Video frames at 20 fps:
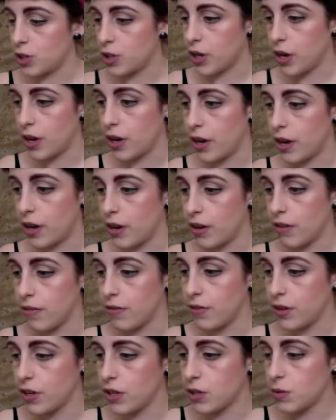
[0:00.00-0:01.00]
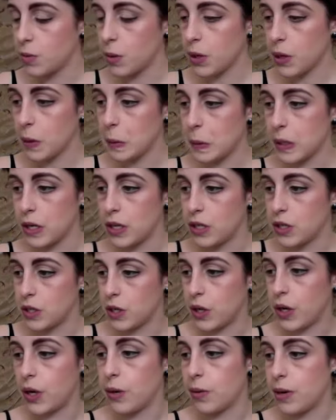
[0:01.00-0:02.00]
So first, what you want to
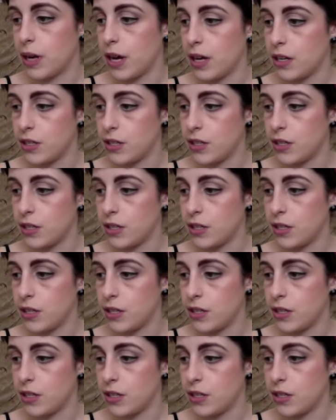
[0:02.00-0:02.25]
do when I